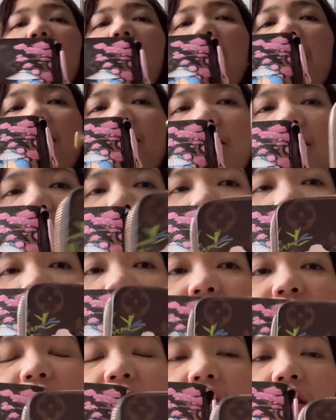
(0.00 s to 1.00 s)
I still
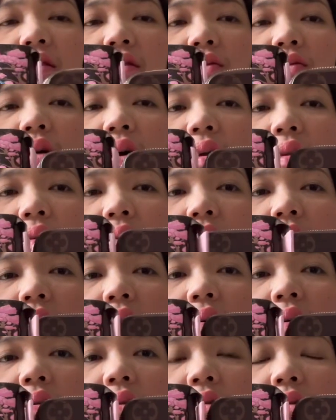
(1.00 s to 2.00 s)
have this one,
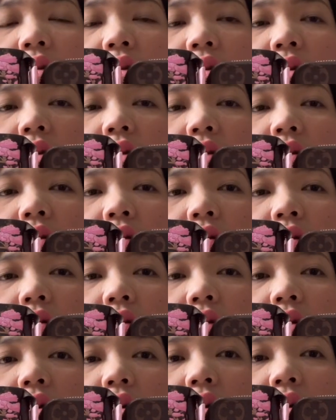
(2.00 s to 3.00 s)

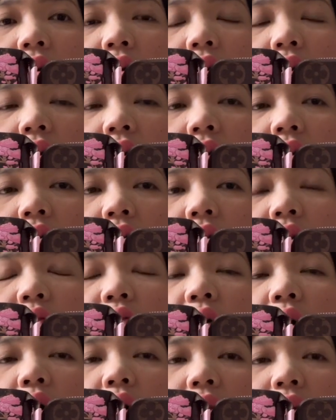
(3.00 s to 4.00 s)
the
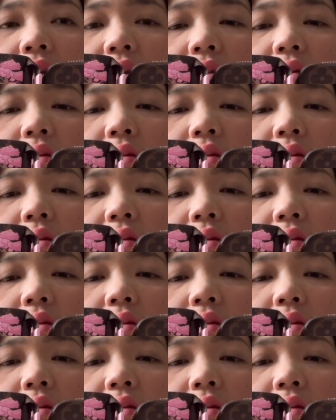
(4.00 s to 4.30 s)
wallet.